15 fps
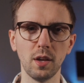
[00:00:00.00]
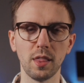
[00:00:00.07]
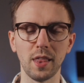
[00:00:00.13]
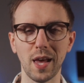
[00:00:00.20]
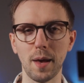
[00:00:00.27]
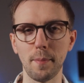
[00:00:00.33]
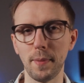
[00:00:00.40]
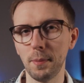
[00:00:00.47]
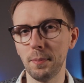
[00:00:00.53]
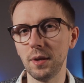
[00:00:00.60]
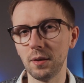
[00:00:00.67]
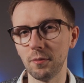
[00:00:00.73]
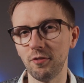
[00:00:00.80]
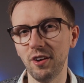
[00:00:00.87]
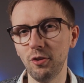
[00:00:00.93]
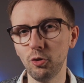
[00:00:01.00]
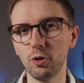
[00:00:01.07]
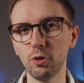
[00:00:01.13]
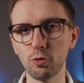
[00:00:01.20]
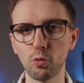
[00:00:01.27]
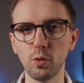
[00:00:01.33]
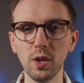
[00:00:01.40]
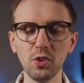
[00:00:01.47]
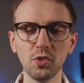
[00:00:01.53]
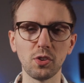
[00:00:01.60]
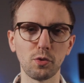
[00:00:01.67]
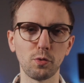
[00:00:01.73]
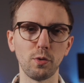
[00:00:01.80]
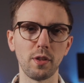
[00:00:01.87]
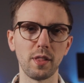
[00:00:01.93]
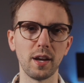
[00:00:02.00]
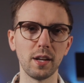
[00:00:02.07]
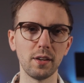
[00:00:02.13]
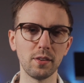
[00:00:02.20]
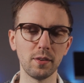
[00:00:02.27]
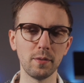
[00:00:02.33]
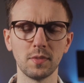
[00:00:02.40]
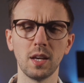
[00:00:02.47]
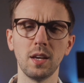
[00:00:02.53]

There may be very good reasons for that.